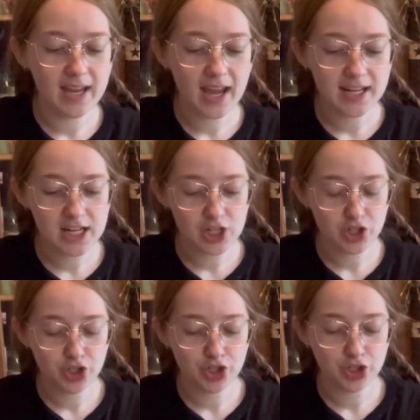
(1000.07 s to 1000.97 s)
I didn't
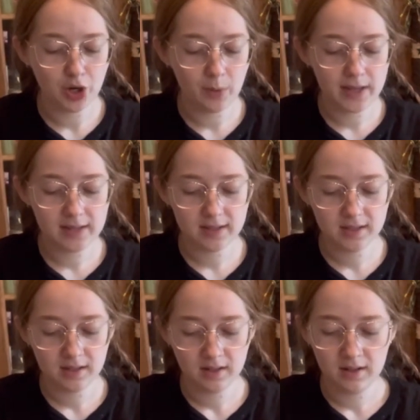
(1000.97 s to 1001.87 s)
show it
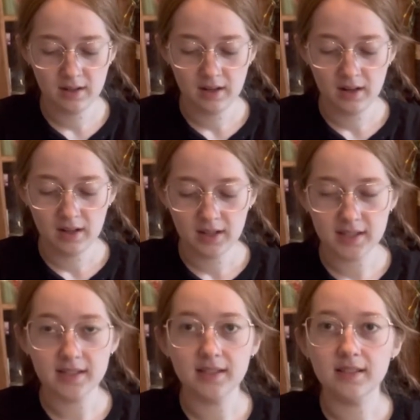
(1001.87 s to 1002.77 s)

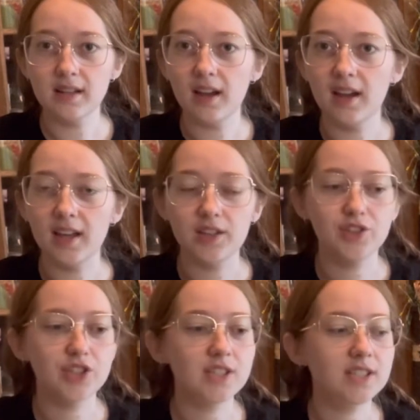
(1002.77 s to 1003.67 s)
because I
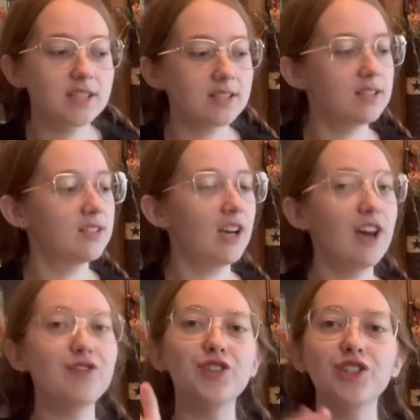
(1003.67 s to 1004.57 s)
just,
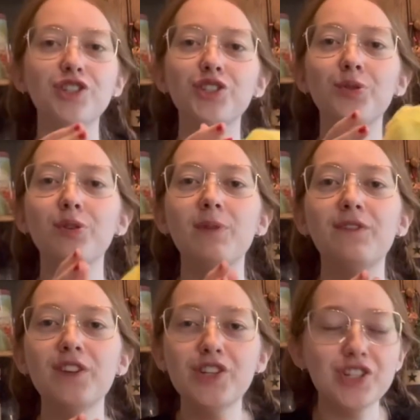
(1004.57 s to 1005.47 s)
after showing me
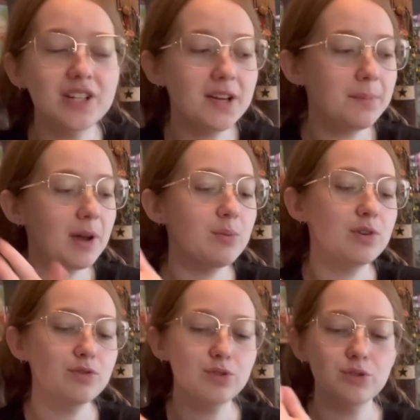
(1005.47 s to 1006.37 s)
finishing it up, I
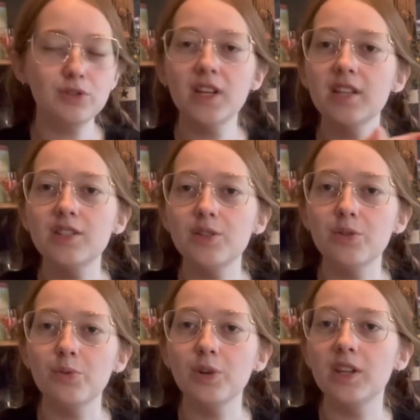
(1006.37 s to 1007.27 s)
went straight into
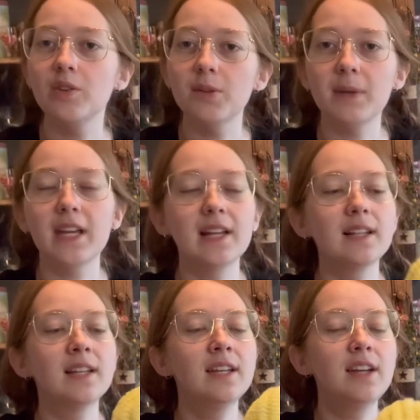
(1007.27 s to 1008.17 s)
working on the Miguel
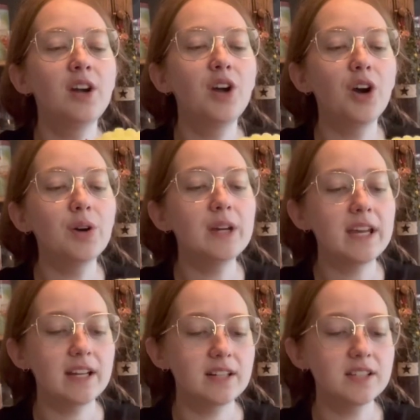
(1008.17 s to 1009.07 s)

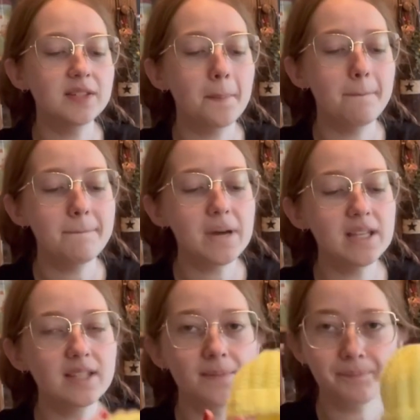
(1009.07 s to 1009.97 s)
O'Hares, but